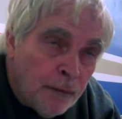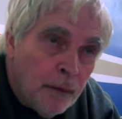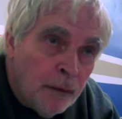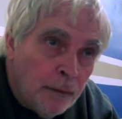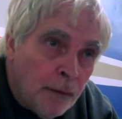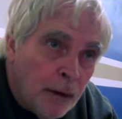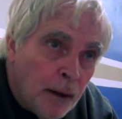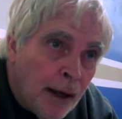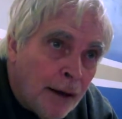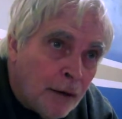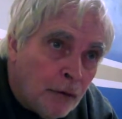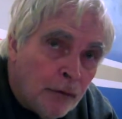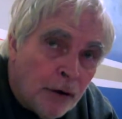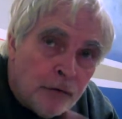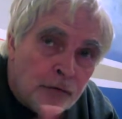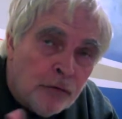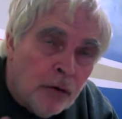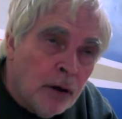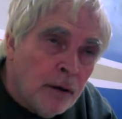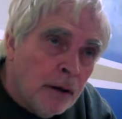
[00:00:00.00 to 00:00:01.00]
They had a
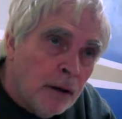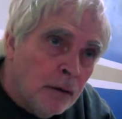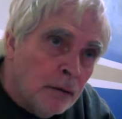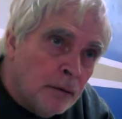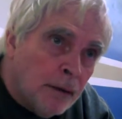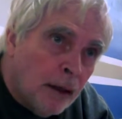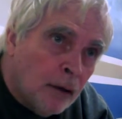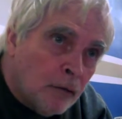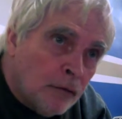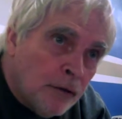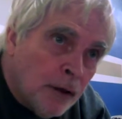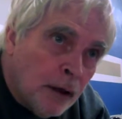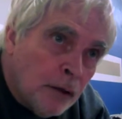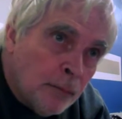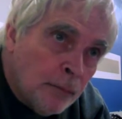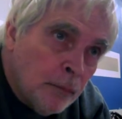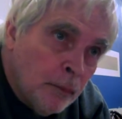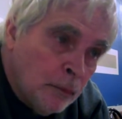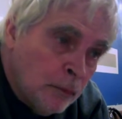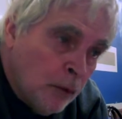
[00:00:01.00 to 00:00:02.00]
restaurant in
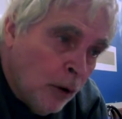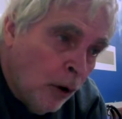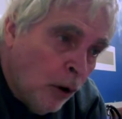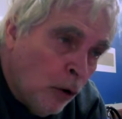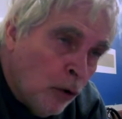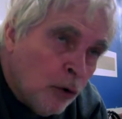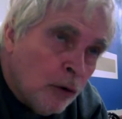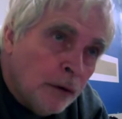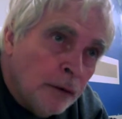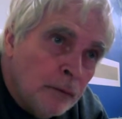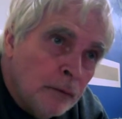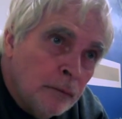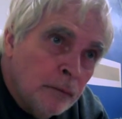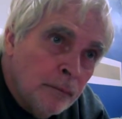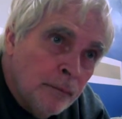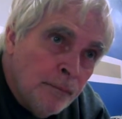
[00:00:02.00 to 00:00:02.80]
downtown Oakland.